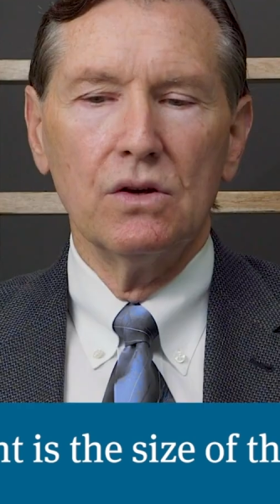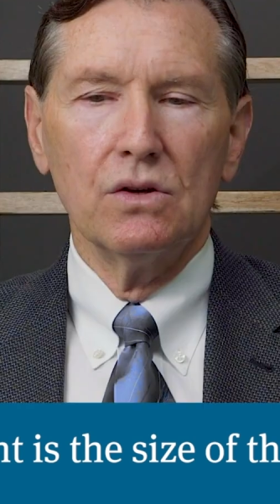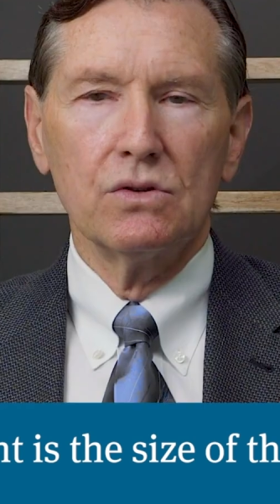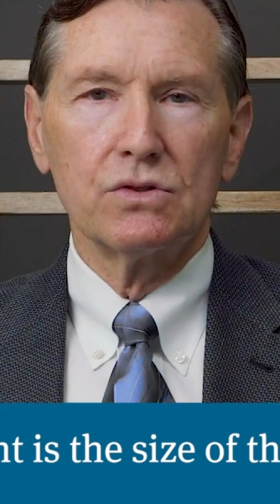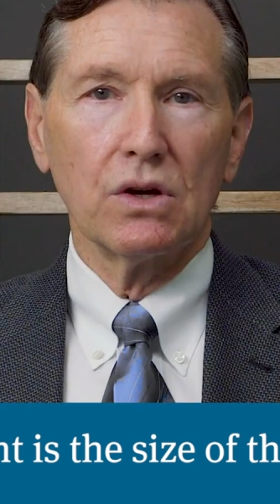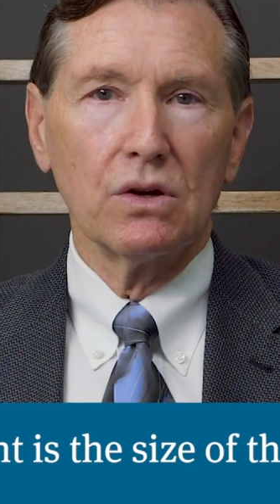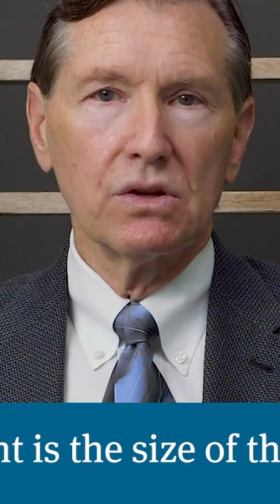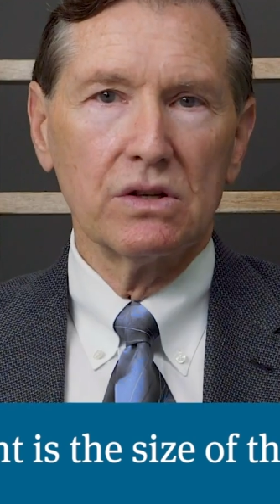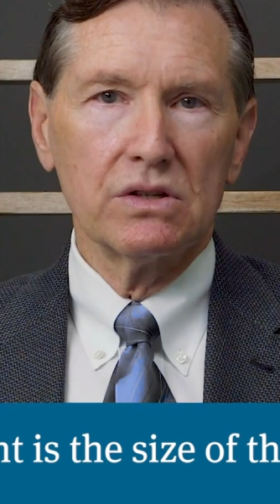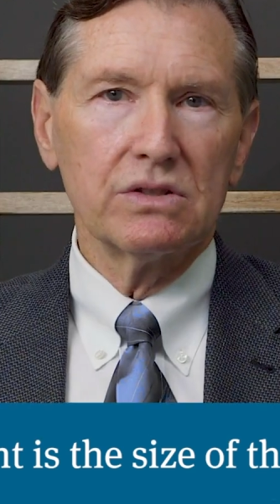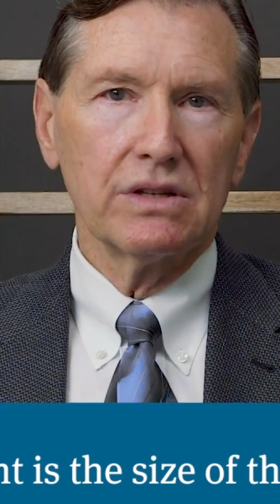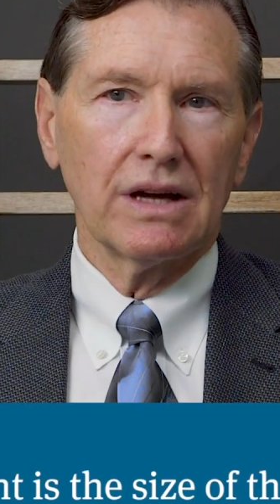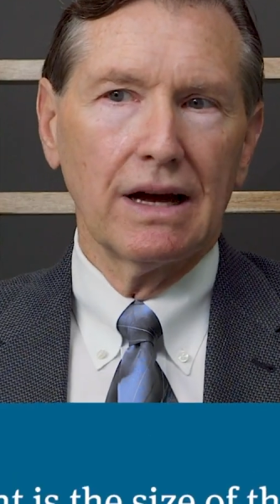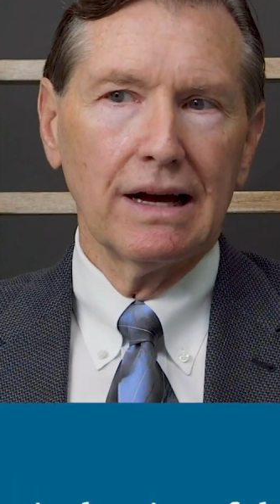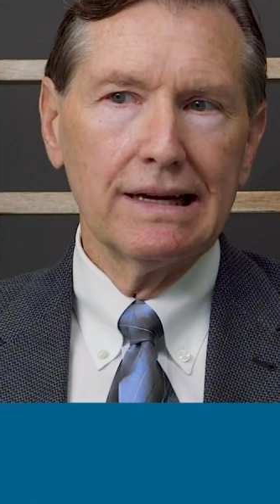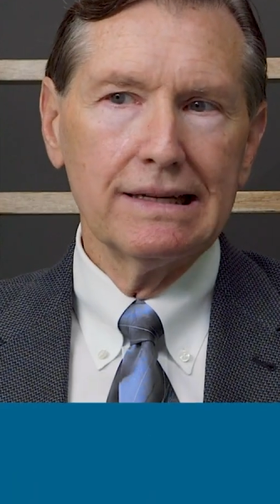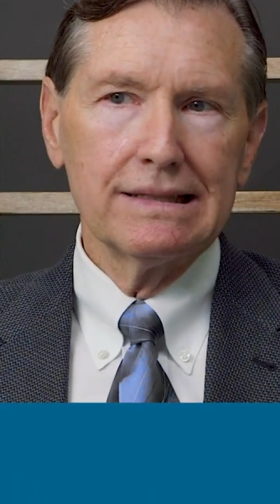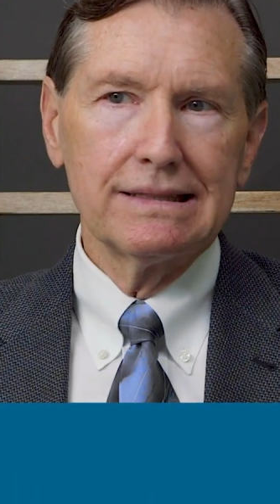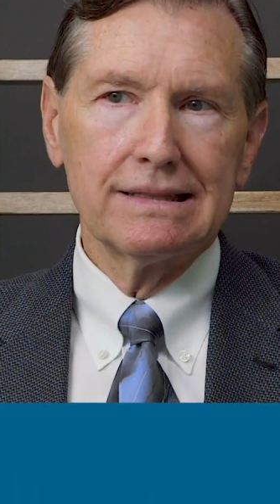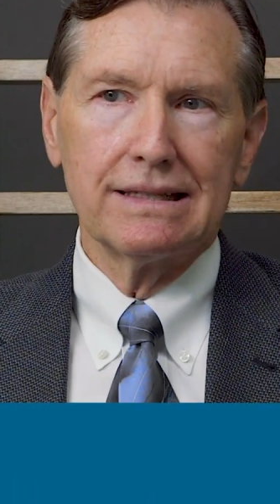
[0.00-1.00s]
So the
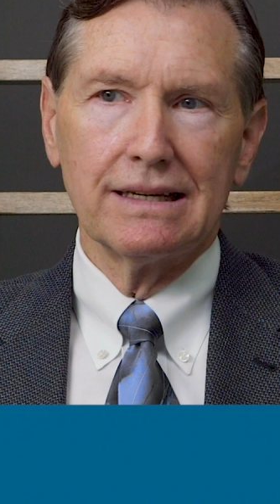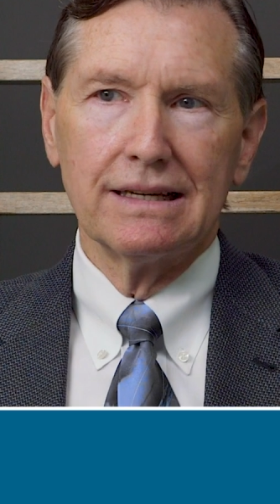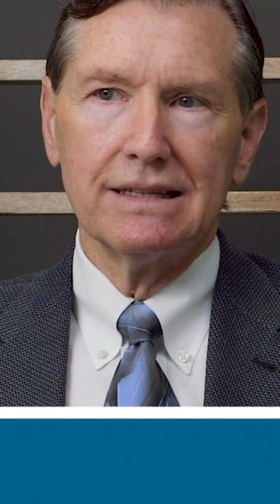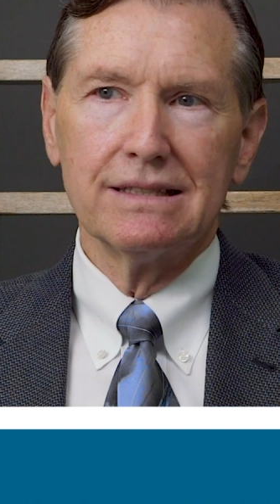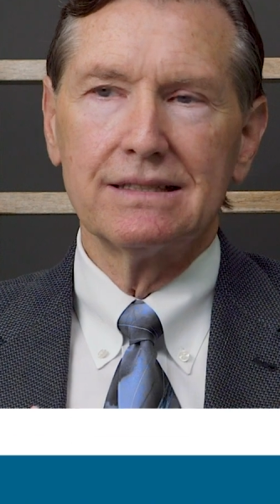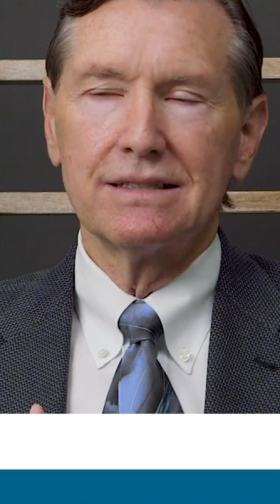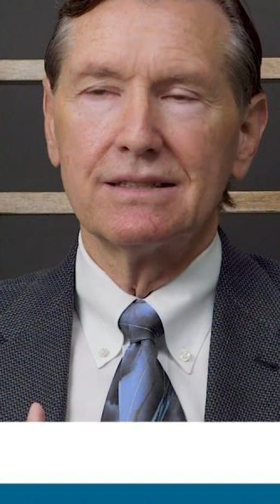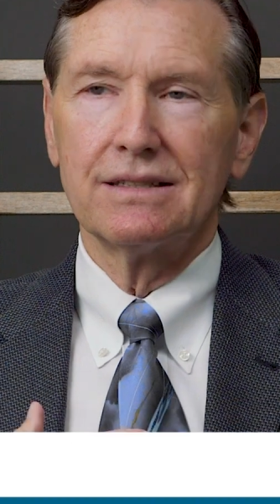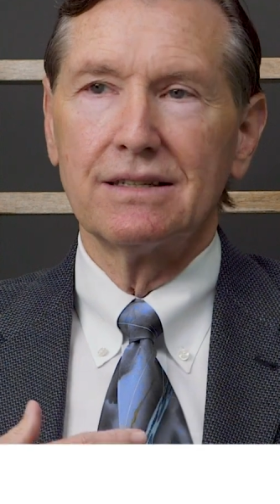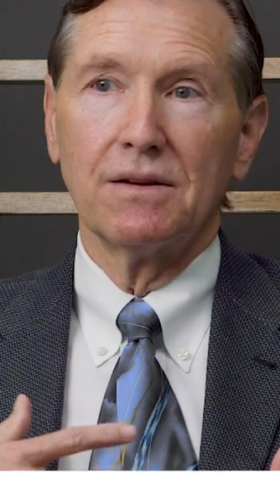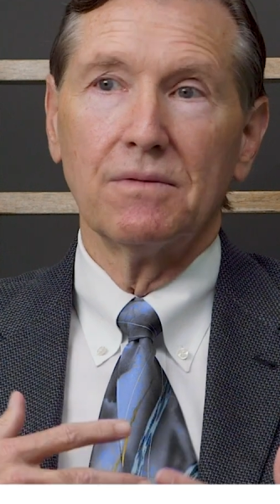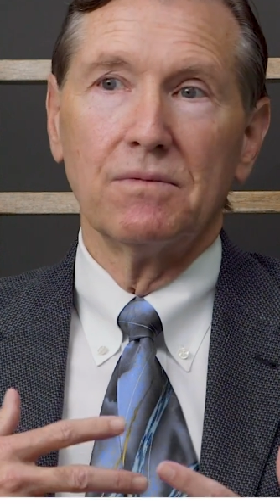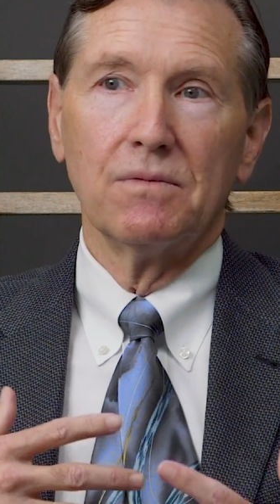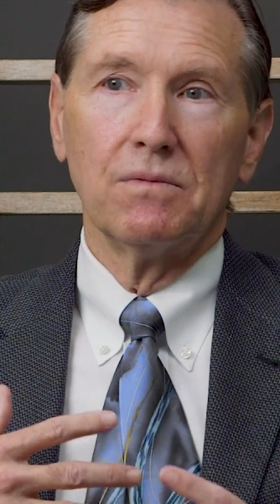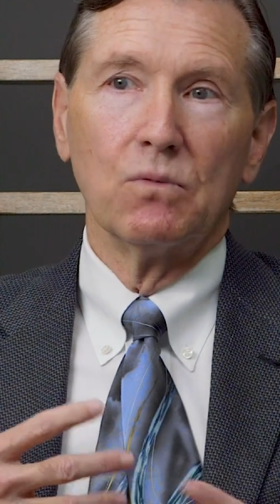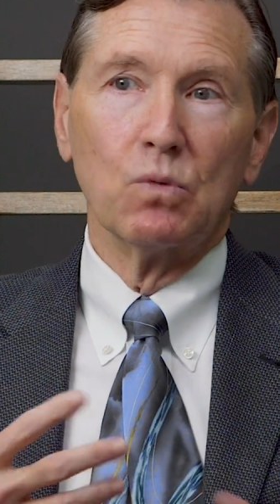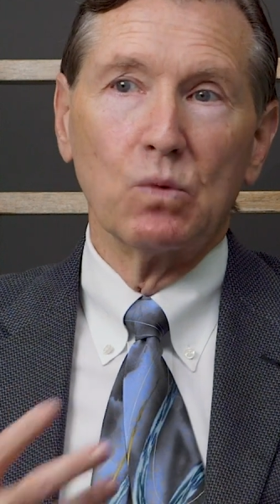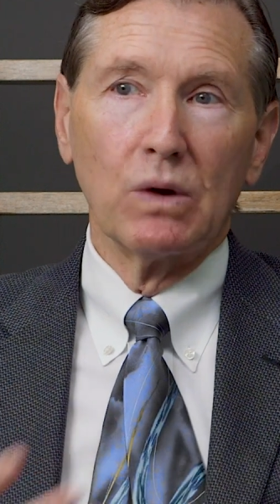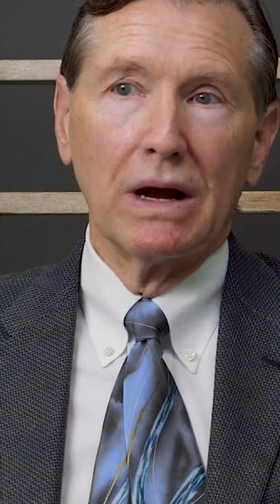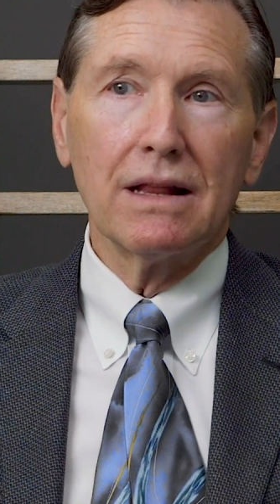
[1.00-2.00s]
size is
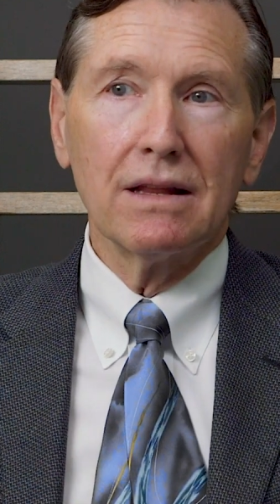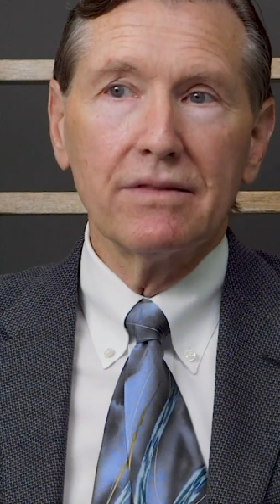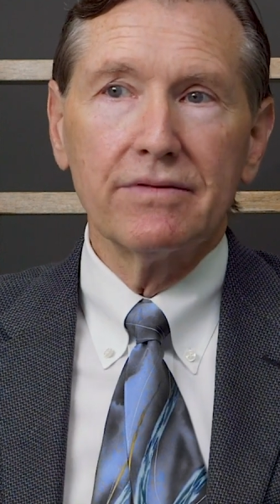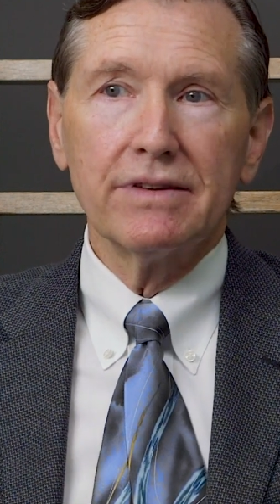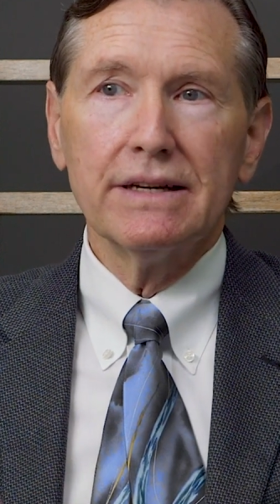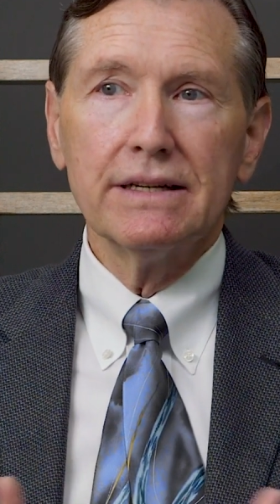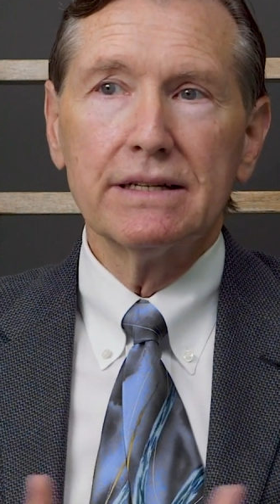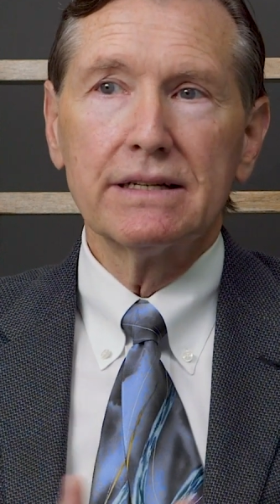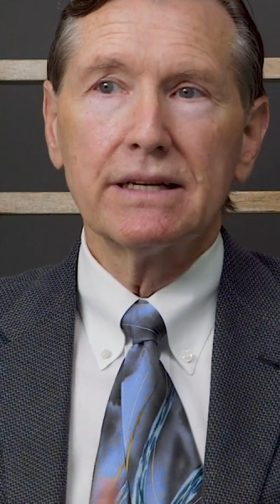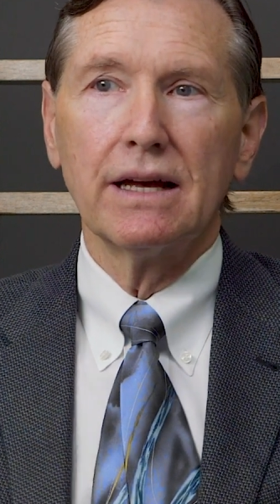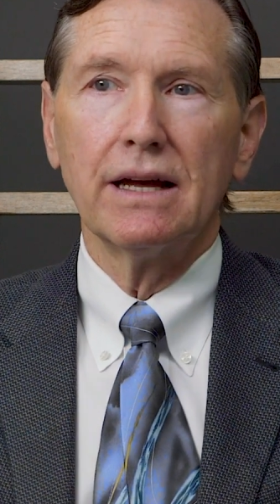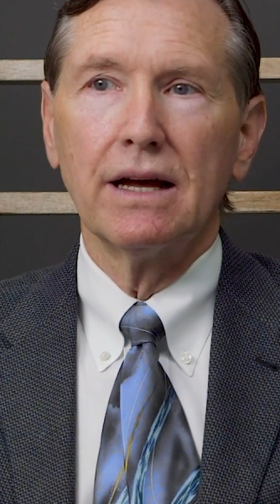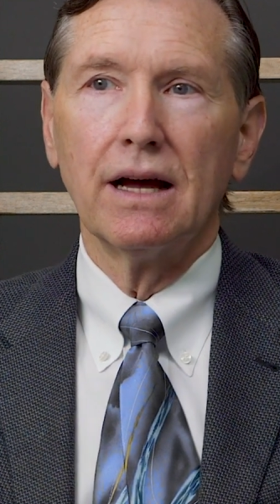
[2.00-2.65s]
relevant.